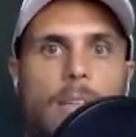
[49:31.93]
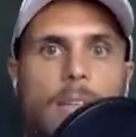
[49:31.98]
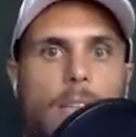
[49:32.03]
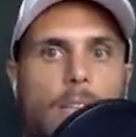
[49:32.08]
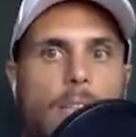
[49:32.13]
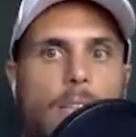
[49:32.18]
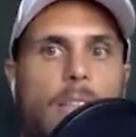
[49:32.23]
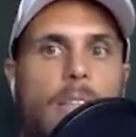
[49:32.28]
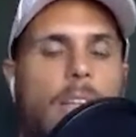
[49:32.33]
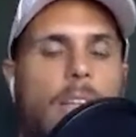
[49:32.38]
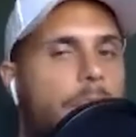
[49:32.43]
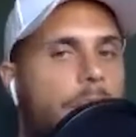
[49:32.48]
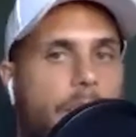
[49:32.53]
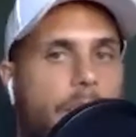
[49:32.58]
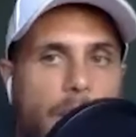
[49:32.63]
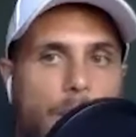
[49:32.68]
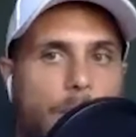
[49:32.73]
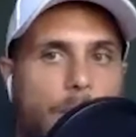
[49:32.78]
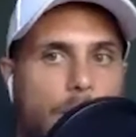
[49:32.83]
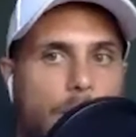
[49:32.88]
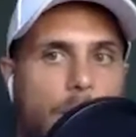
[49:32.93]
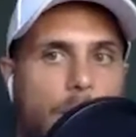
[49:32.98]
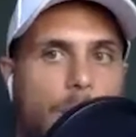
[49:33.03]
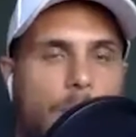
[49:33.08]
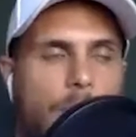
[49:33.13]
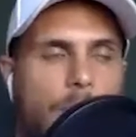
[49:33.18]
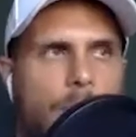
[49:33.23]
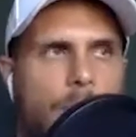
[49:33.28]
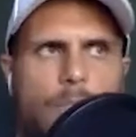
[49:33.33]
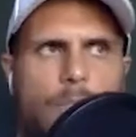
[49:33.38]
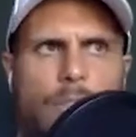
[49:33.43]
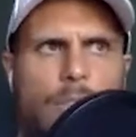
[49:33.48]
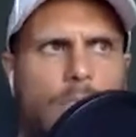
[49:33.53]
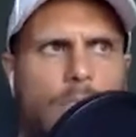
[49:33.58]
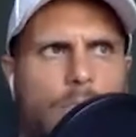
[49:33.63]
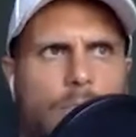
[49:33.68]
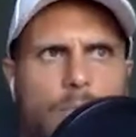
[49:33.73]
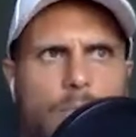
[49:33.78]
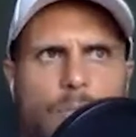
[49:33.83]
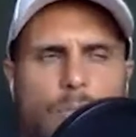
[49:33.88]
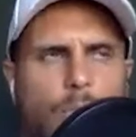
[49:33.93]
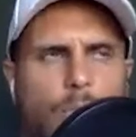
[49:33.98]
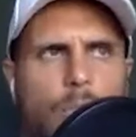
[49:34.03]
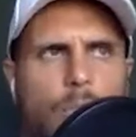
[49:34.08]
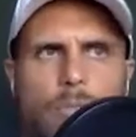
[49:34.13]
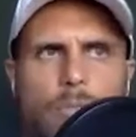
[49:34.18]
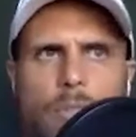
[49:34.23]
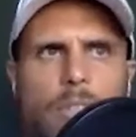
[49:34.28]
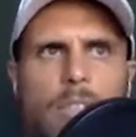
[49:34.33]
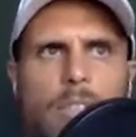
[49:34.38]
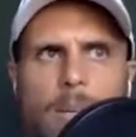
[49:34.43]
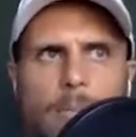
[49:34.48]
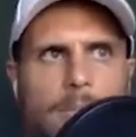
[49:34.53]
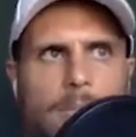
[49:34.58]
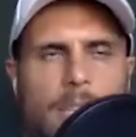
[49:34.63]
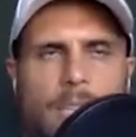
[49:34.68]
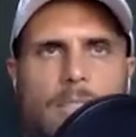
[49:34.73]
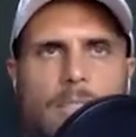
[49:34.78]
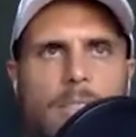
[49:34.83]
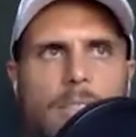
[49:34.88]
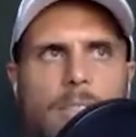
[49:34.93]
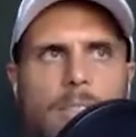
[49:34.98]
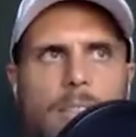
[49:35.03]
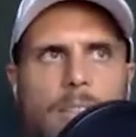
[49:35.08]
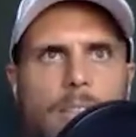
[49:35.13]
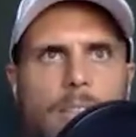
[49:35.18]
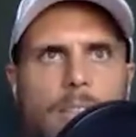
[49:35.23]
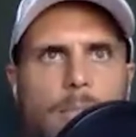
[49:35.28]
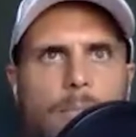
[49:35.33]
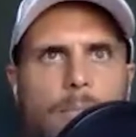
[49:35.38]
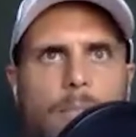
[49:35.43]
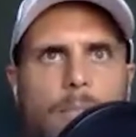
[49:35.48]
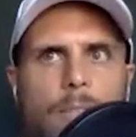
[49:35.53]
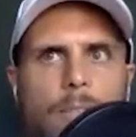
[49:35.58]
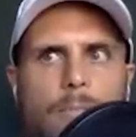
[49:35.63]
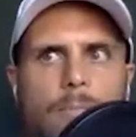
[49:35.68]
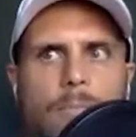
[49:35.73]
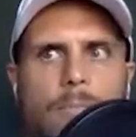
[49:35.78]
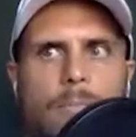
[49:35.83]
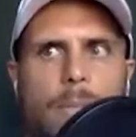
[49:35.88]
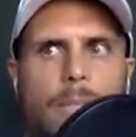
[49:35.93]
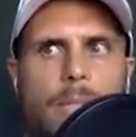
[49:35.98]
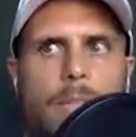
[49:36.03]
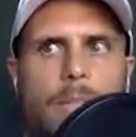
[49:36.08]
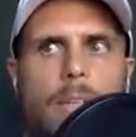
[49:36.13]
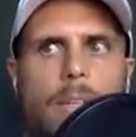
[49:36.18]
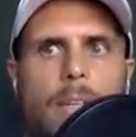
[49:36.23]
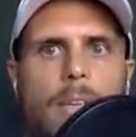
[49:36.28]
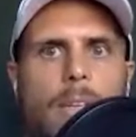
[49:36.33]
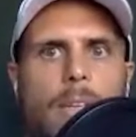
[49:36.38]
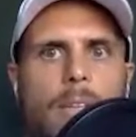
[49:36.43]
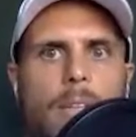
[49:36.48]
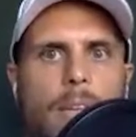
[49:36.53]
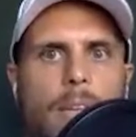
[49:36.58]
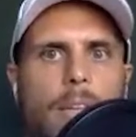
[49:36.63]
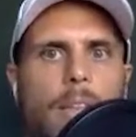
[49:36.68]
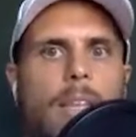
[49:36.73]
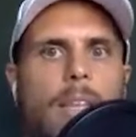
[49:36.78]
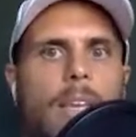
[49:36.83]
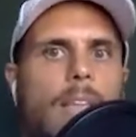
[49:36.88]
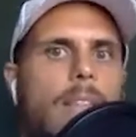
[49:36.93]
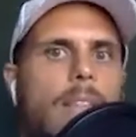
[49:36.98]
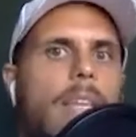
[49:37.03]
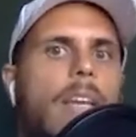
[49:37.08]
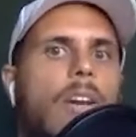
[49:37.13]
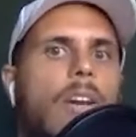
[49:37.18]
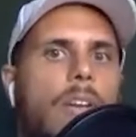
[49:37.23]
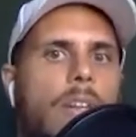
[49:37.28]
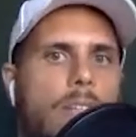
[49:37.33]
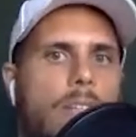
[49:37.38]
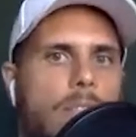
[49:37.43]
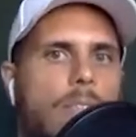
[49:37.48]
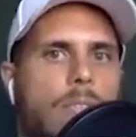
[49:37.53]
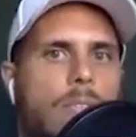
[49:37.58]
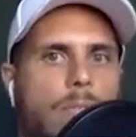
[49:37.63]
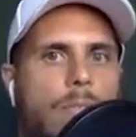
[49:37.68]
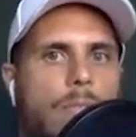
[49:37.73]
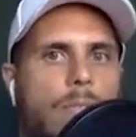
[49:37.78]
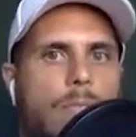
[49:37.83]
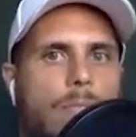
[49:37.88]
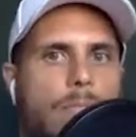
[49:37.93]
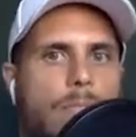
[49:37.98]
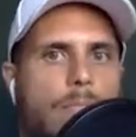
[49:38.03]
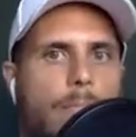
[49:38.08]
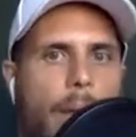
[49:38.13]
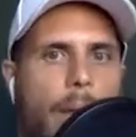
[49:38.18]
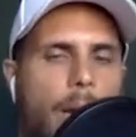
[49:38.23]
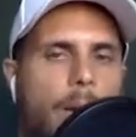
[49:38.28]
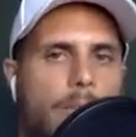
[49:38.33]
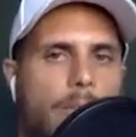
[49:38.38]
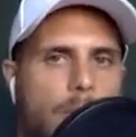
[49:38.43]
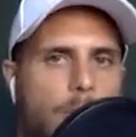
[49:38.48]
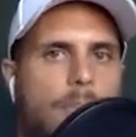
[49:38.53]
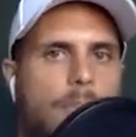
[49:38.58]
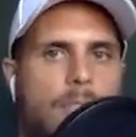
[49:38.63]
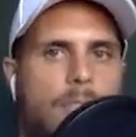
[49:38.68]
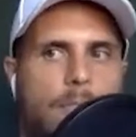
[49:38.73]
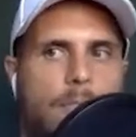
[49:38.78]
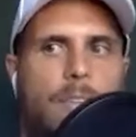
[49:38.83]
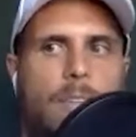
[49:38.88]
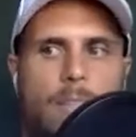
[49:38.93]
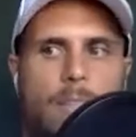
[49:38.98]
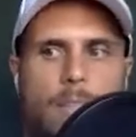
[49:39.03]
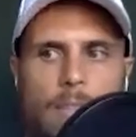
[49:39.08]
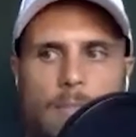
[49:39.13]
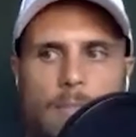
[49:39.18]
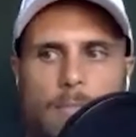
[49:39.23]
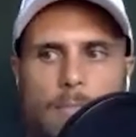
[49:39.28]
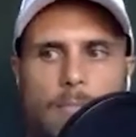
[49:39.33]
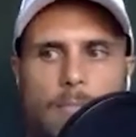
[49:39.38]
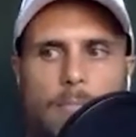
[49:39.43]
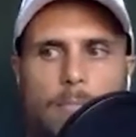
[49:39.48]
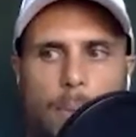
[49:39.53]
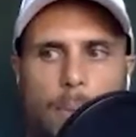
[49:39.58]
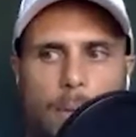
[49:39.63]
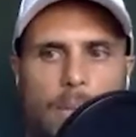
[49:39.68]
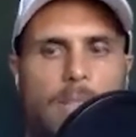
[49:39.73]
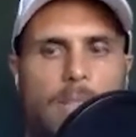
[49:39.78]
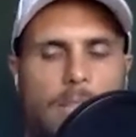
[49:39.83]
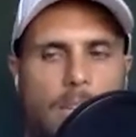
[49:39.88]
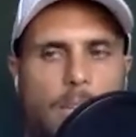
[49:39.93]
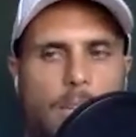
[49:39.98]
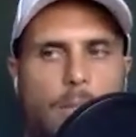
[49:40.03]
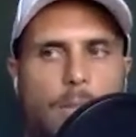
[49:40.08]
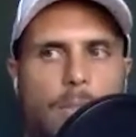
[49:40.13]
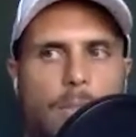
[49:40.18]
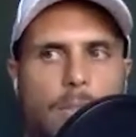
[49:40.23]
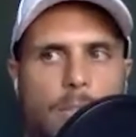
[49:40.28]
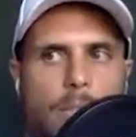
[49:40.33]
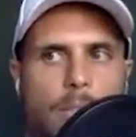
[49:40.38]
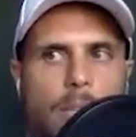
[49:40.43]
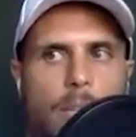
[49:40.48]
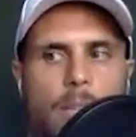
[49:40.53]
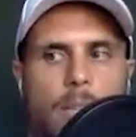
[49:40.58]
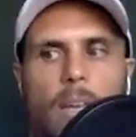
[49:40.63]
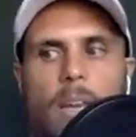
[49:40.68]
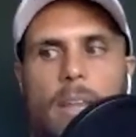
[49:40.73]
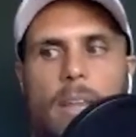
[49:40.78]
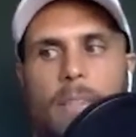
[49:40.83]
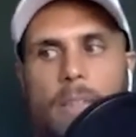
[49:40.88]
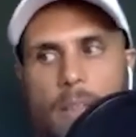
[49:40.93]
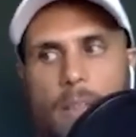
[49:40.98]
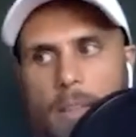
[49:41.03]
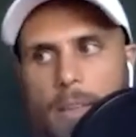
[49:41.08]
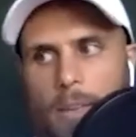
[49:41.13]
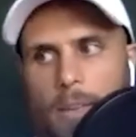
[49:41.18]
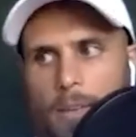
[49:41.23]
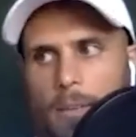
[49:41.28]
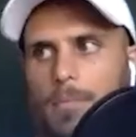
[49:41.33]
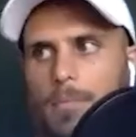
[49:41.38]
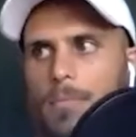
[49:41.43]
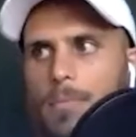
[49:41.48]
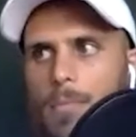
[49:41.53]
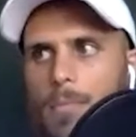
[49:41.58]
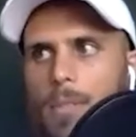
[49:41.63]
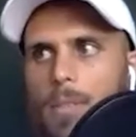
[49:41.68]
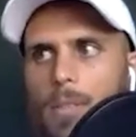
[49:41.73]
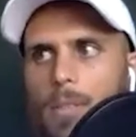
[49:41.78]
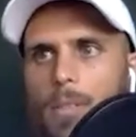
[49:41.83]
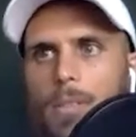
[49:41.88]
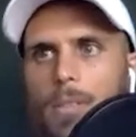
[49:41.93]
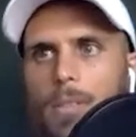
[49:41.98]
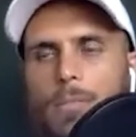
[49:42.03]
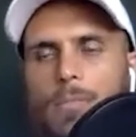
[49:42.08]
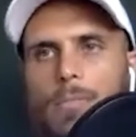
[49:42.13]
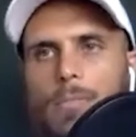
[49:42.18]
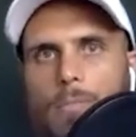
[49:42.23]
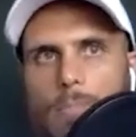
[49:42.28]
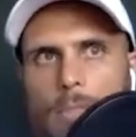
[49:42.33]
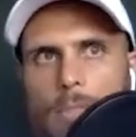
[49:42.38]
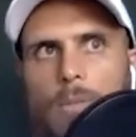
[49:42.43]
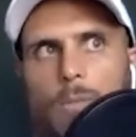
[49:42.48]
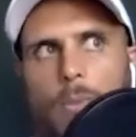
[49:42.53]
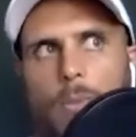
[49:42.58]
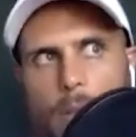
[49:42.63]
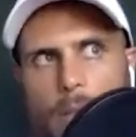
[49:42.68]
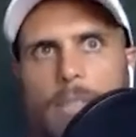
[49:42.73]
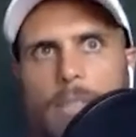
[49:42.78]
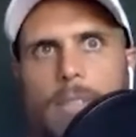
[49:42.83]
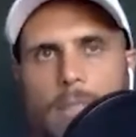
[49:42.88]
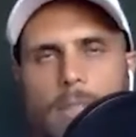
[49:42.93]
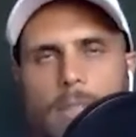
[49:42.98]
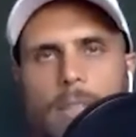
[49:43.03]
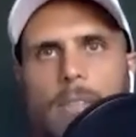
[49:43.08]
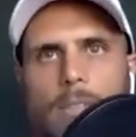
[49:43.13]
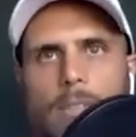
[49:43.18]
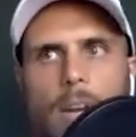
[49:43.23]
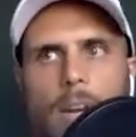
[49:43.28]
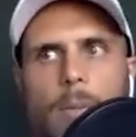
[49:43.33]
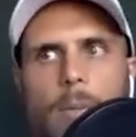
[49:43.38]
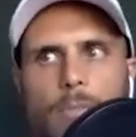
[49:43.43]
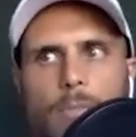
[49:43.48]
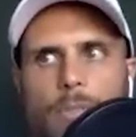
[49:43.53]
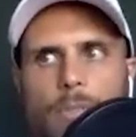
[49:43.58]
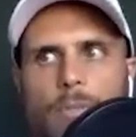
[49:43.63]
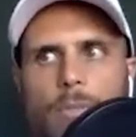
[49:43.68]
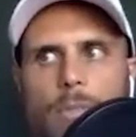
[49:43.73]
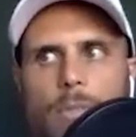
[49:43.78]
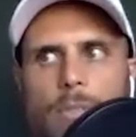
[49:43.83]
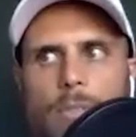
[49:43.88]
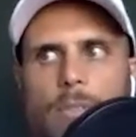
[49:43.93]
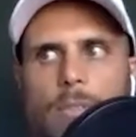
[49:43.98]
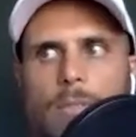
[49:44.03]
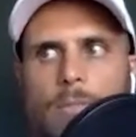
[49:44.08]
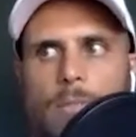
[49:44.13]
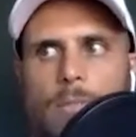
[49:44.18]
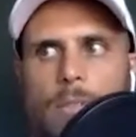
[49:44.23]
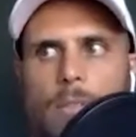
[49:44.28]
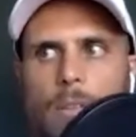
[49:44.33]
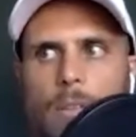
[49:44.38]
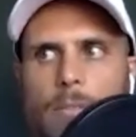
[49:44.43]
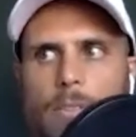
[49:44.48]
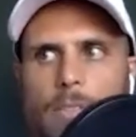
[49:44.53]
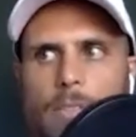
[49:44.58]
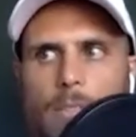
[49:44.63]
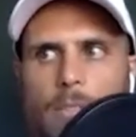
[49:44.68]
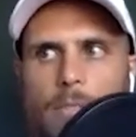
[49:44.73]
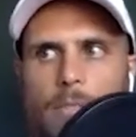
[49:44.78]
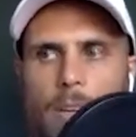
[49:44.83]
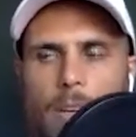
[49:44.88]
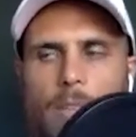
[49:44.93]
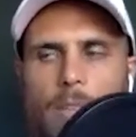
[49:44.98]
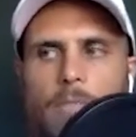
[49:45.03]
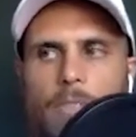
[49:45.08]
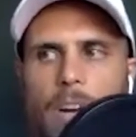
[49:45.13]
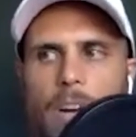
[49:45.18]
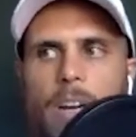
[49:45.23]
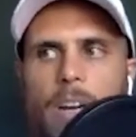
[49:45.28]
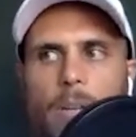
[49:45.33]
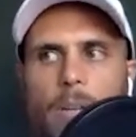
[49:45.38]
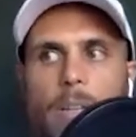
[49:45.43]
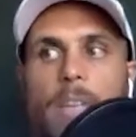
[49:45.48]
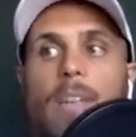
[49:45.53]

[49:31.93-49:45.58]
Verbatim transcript: You know, they failed the first 2 or 3 times, actually. You know, but they got into power specifically because they earned it, and then they, you know, did what they did at the time, which was, you know, obviously fucking vile.